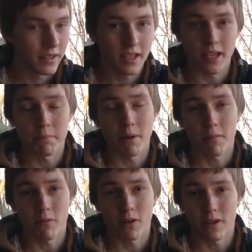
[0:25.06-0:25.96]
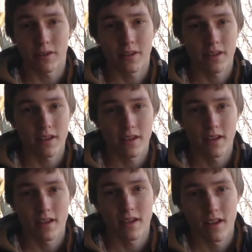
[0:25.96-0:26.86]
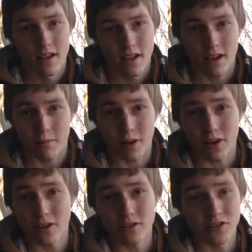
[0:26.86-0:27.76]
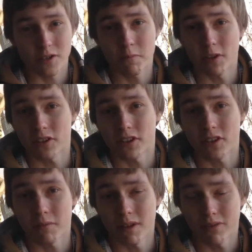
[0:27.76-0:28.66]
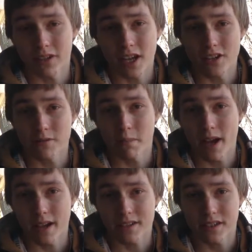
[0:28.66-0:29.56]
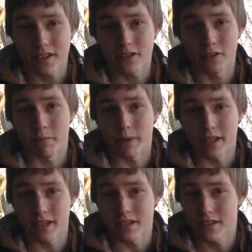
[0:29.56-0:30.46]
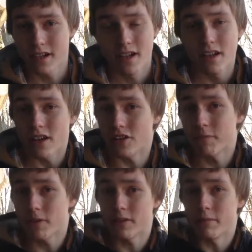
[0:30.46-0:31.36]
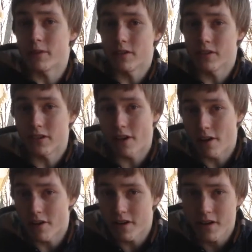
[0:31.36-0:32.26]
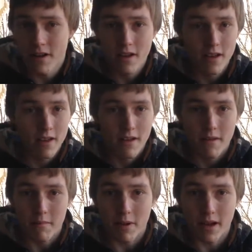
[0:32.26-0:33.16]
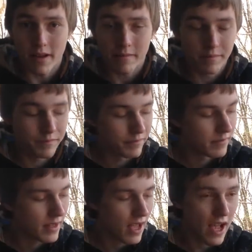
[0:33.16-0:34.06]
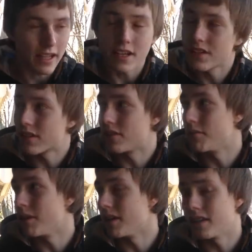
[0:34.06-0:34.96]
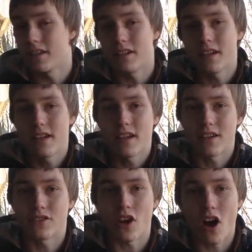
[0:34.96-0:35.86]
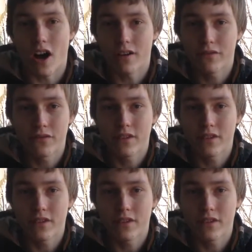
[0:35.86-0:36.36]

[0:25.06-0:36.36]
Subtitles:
keep up with. I know you just put the humidification packs in or the beads. They're supposed to be good to go, but I guess the humidity is off